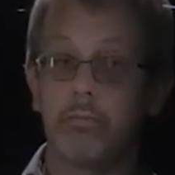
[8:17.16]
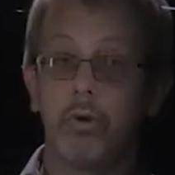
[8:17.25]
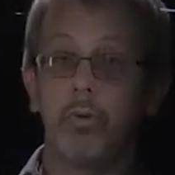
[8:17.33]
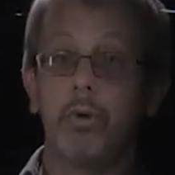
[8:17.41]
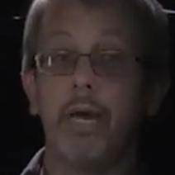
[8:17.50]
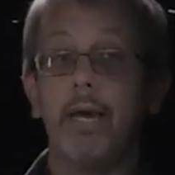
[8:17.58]

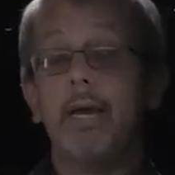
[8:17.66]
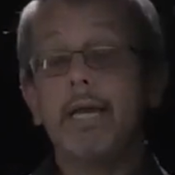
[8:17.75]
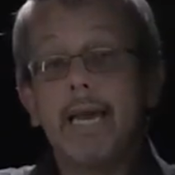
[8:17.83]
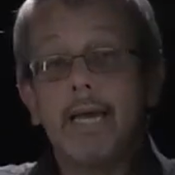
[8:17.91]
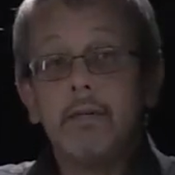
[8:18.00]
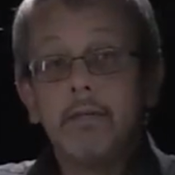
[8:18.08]
Okay,
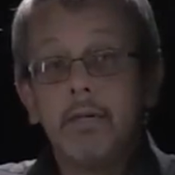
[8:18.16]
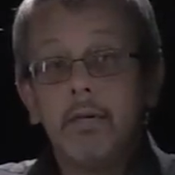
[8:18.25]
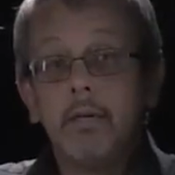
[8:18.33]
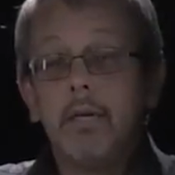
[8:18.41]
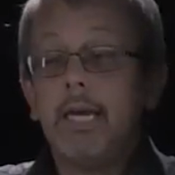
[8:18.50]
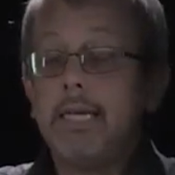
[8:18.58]
again,
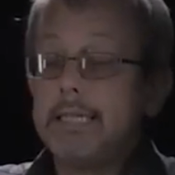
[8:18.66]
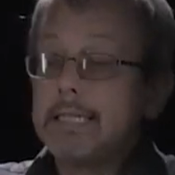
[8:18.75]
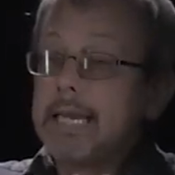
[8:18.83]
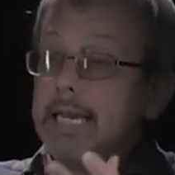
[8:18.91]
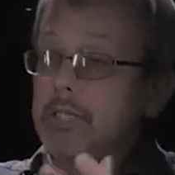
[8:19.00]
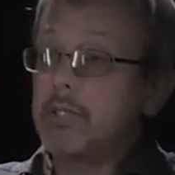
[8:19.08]
in this
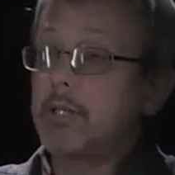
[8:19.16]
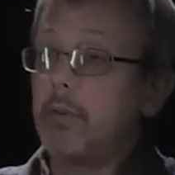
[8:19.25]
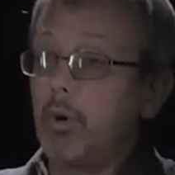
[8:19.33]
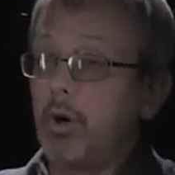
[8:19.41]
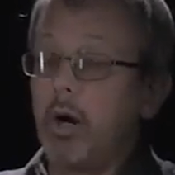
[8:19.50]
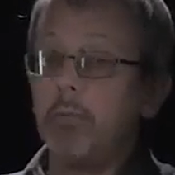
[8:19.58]
case, it's
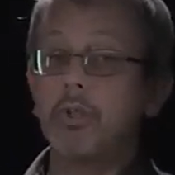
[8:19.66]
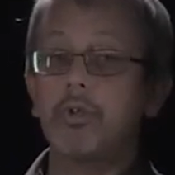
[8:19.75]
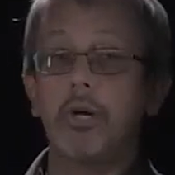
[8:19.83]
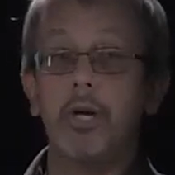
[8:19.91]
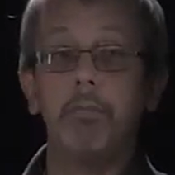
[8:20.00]
somewhat arbitrary,